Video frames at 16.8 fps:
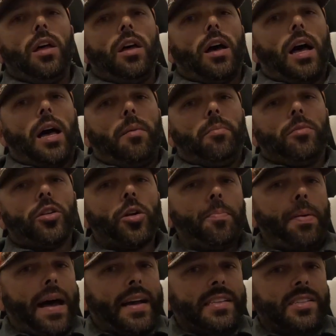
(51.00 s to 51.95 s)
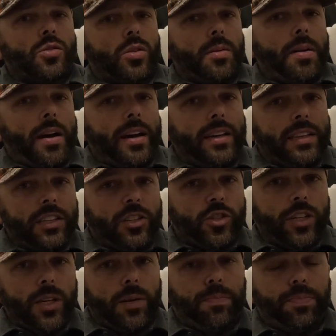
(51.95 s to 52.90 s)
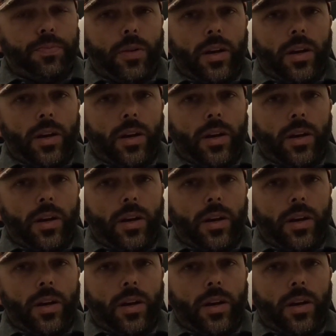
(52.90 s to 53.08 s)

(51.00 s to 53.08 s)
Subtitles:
Little backstory behind the trip.